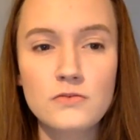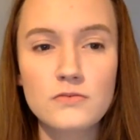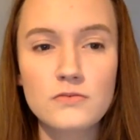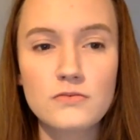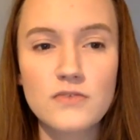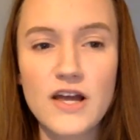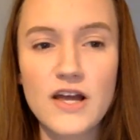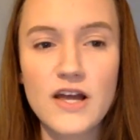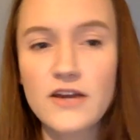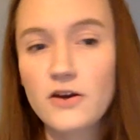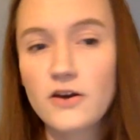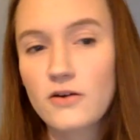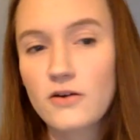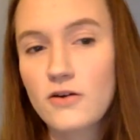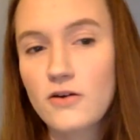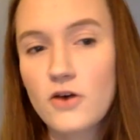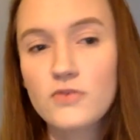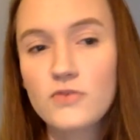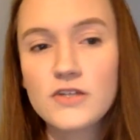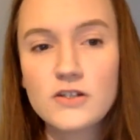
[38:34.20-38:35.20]
Like
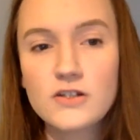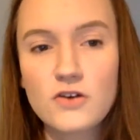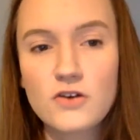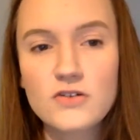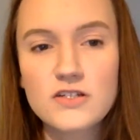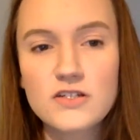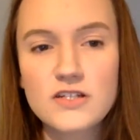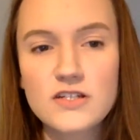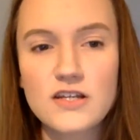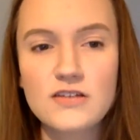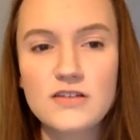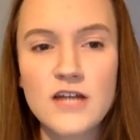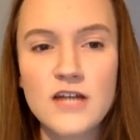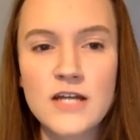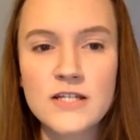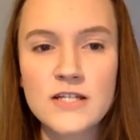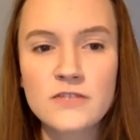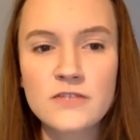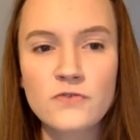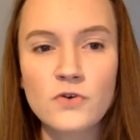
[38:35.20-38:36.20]
only noticing
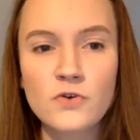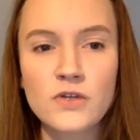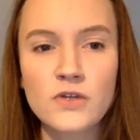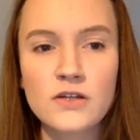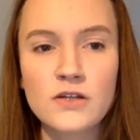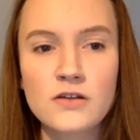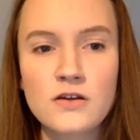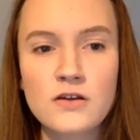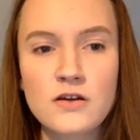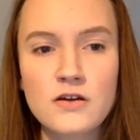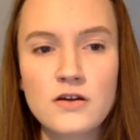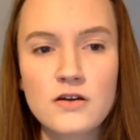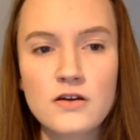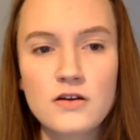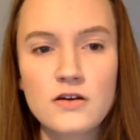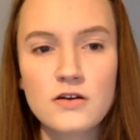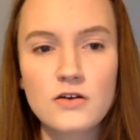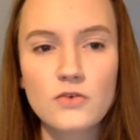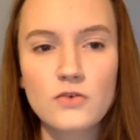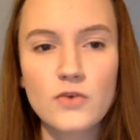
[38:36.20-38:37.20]
night's fallen
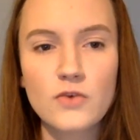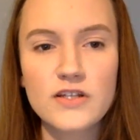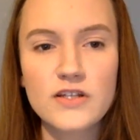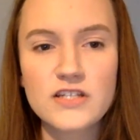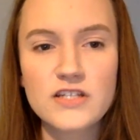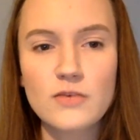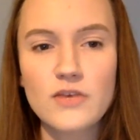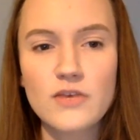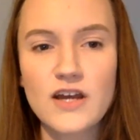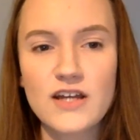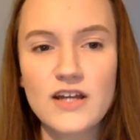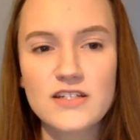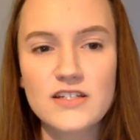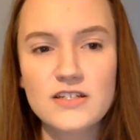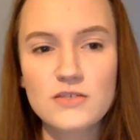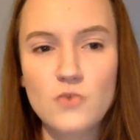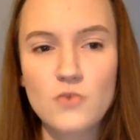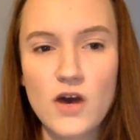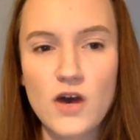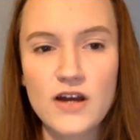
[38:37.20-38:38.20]
when someone
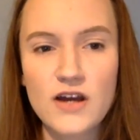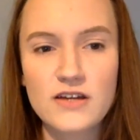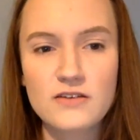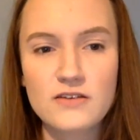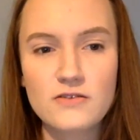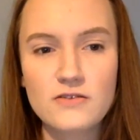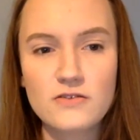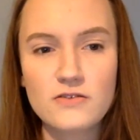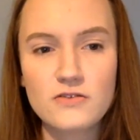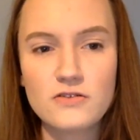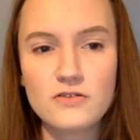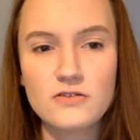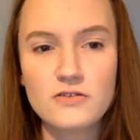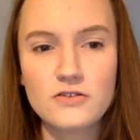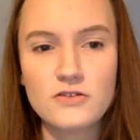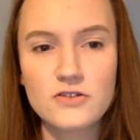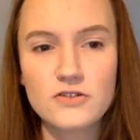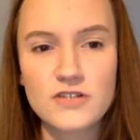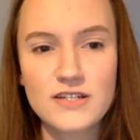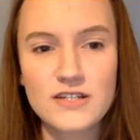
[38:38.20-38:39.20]
asks why
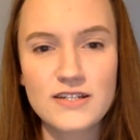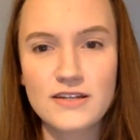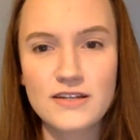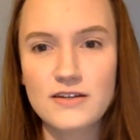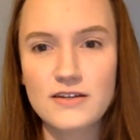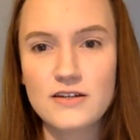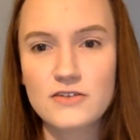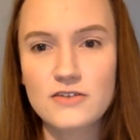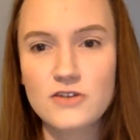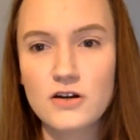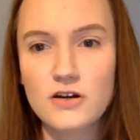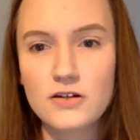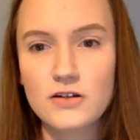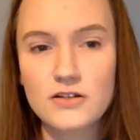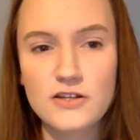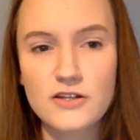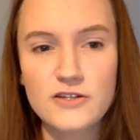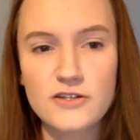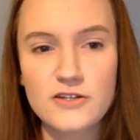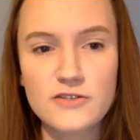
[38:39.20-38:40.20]
you're sitting in
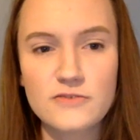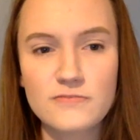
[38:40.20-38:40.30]
darkness.